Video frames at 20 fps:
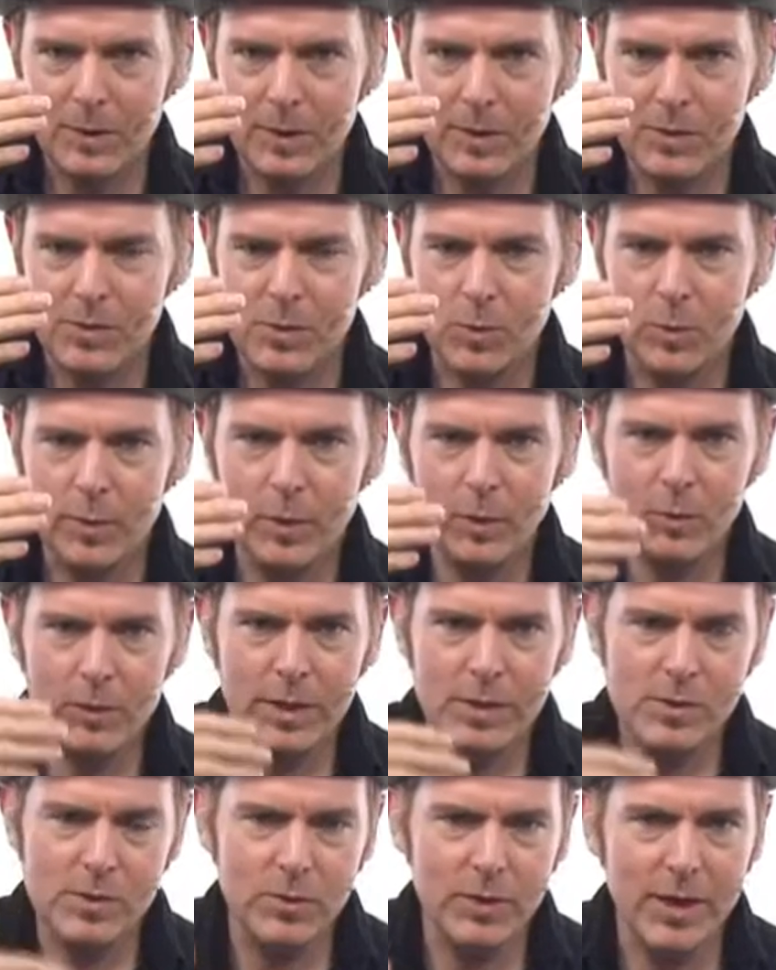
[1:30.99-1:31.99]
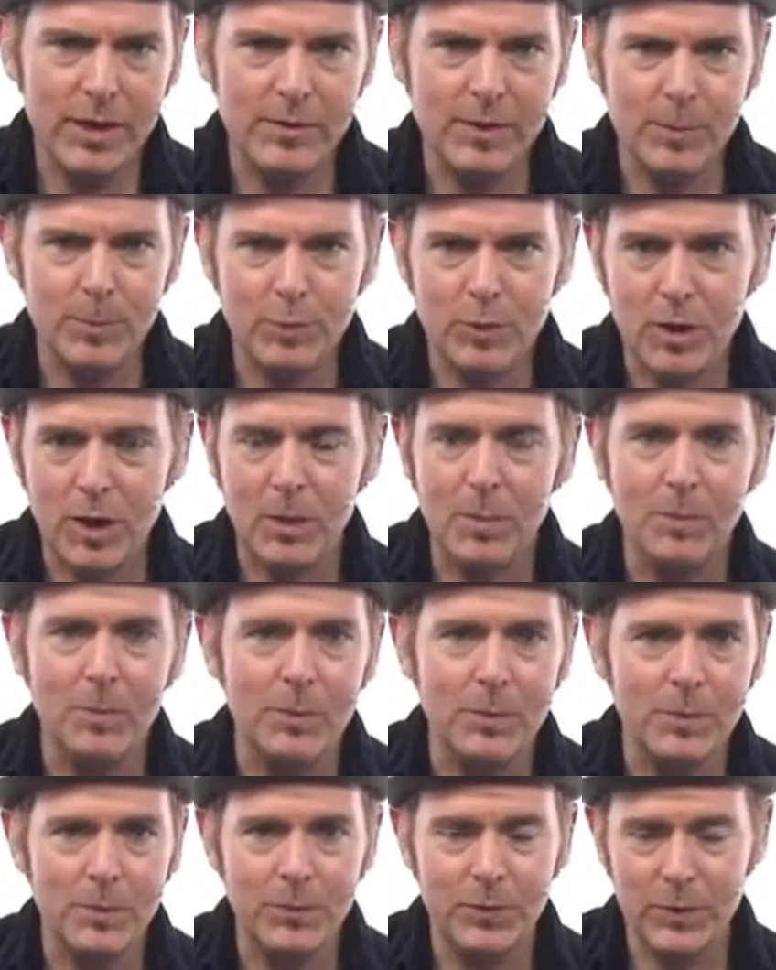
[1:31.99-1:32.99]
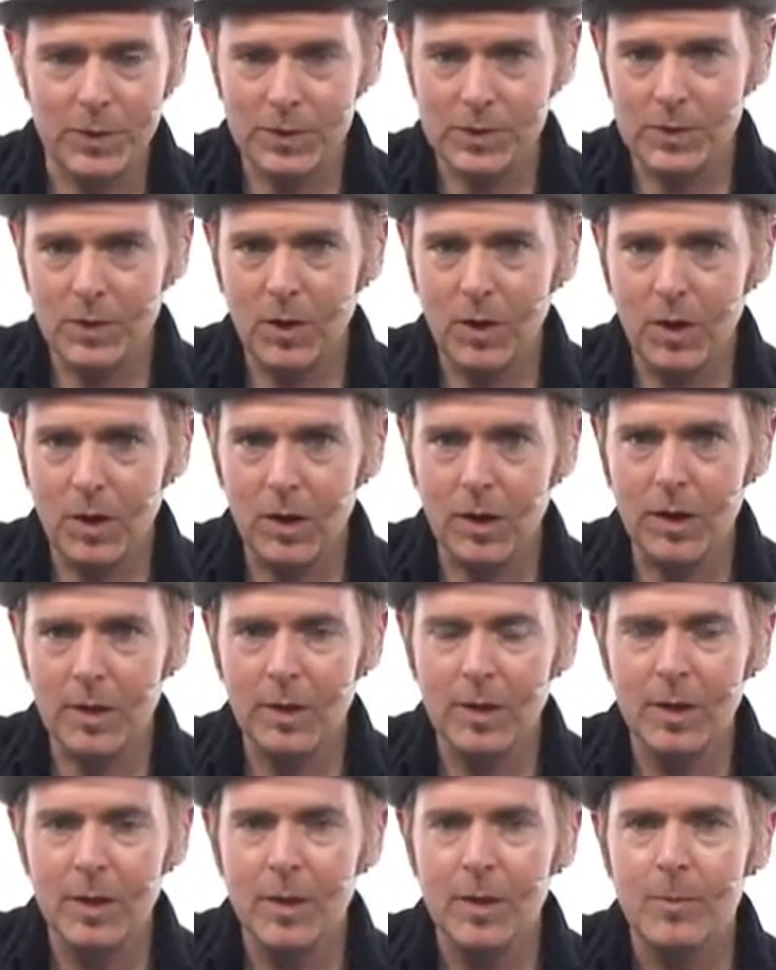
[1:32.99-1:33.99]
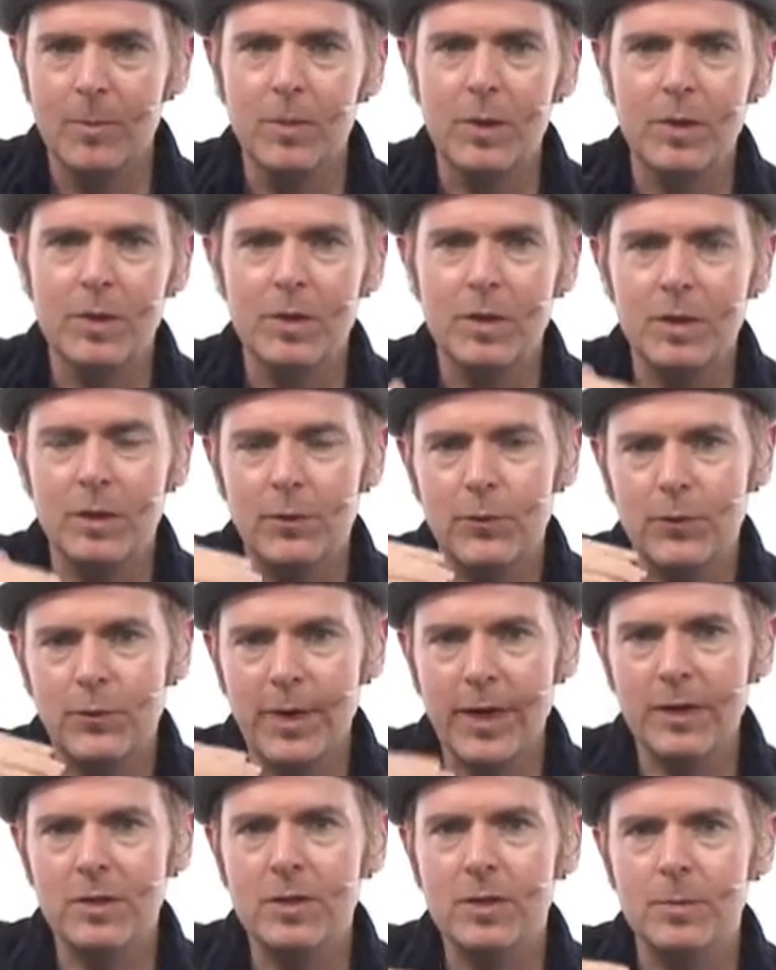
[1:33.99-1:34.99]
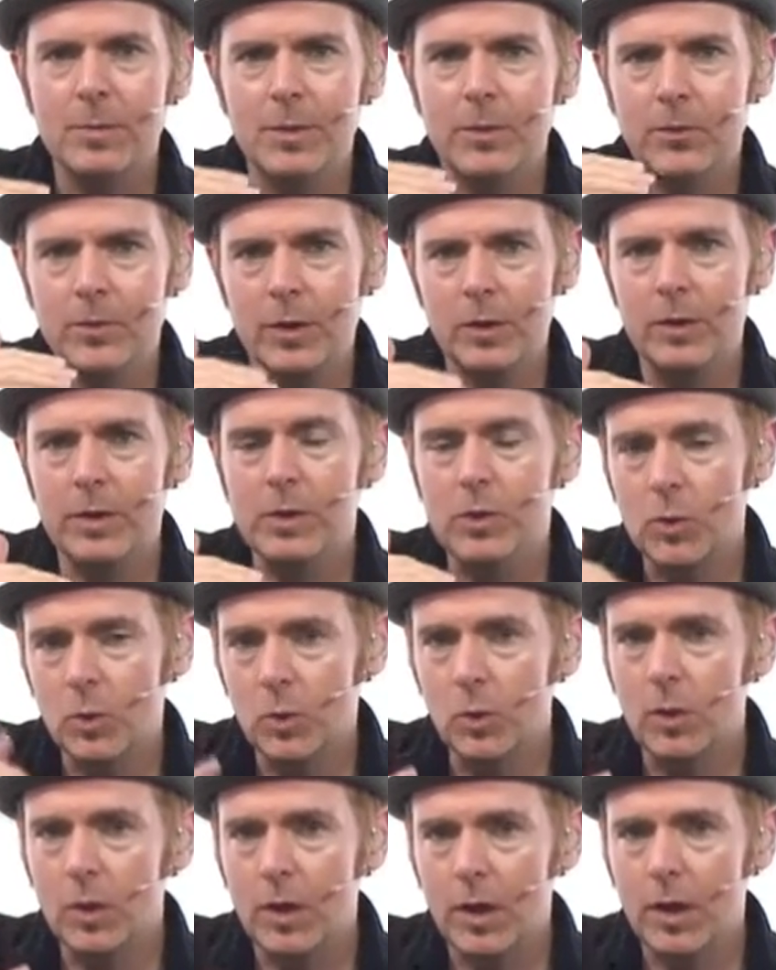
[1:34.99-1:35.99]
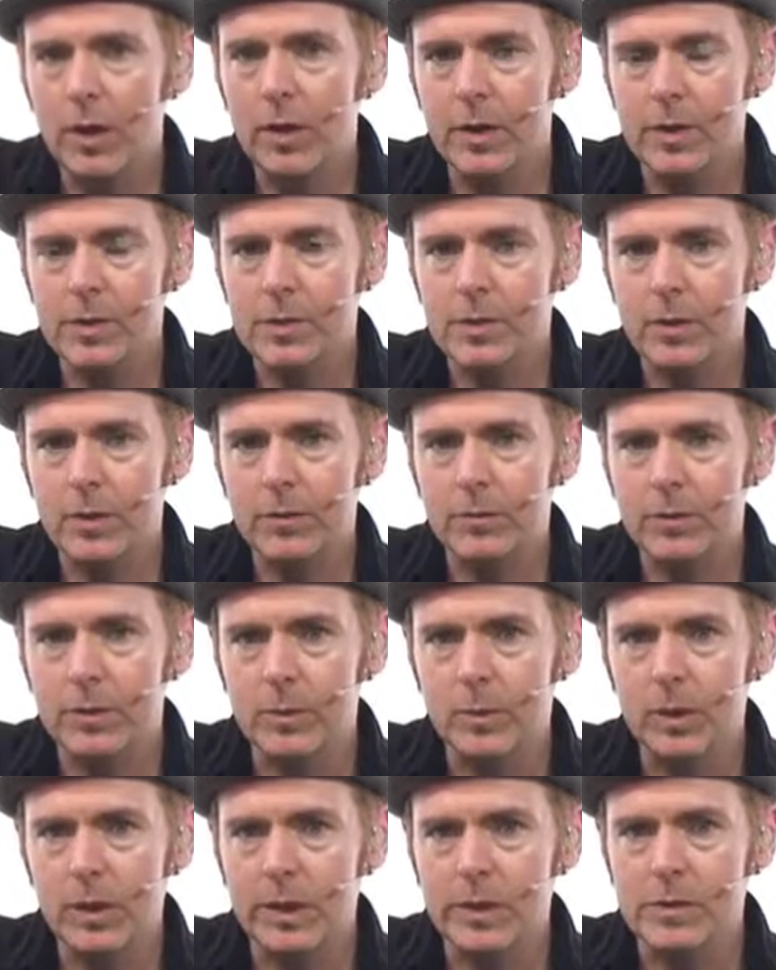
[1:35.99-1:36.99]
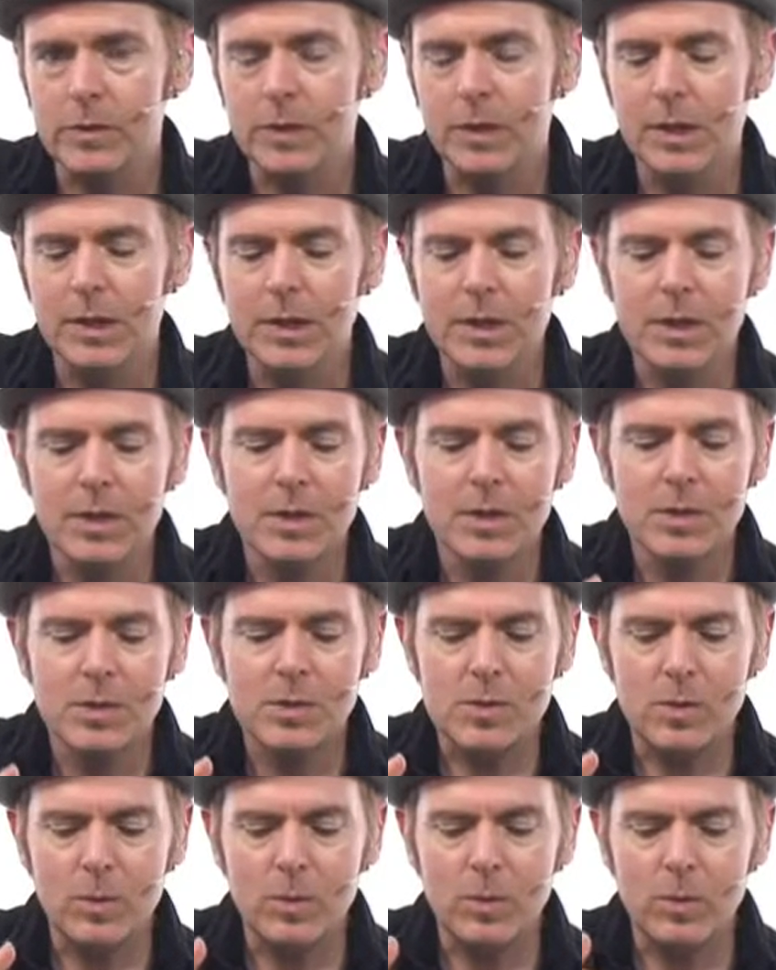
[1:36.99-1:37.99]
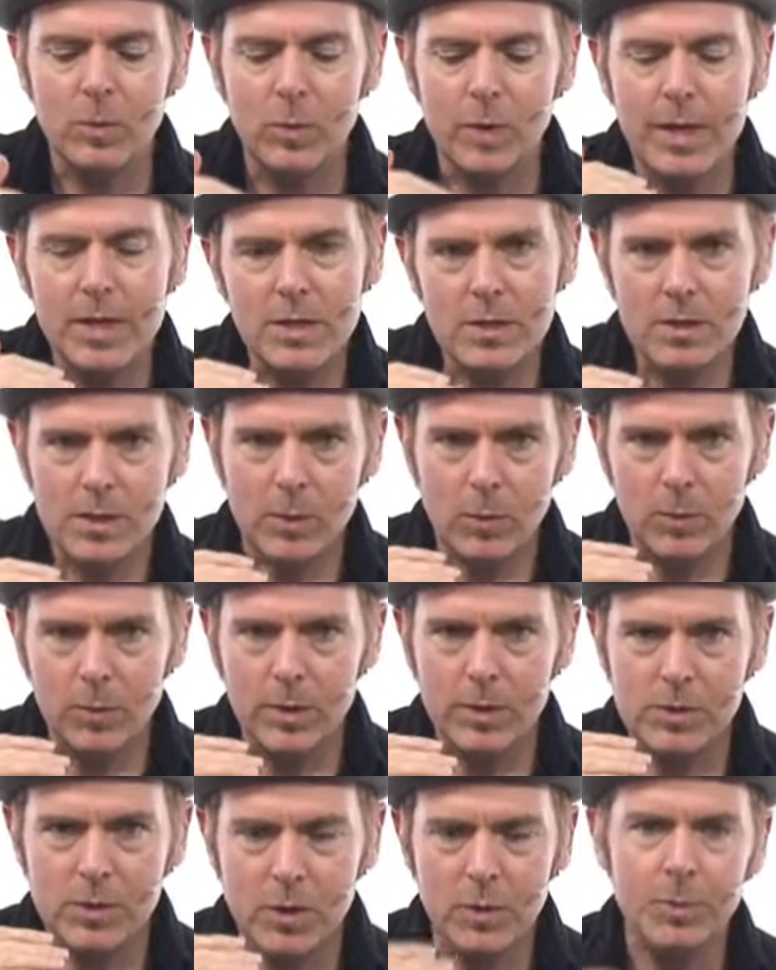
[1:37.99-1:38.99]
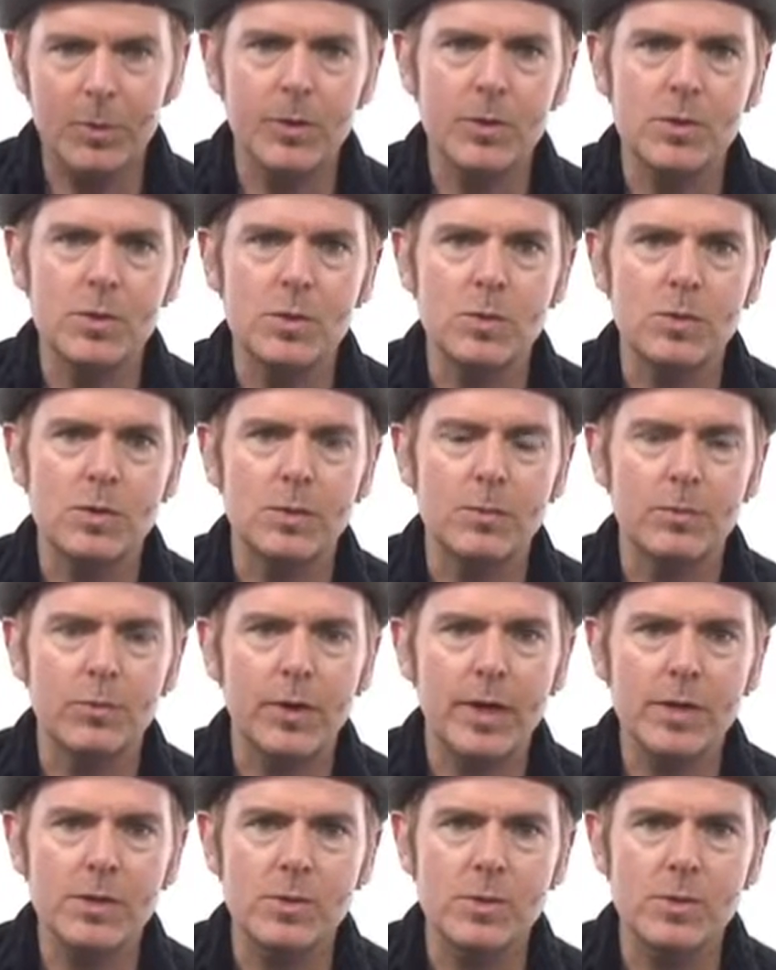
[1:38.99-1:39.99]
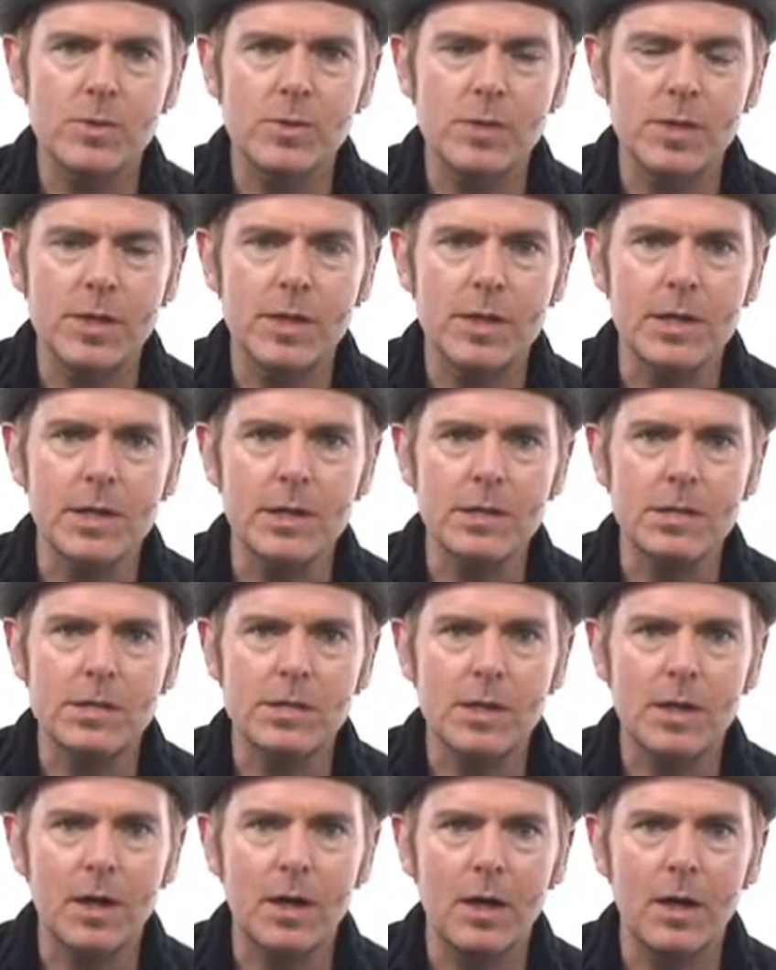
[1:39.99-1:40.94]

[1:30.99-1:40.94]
So we don't necessarily have that problem for guitar, but the effect can be really cool on a guitar if we want. So the ways that guitar players use compressors is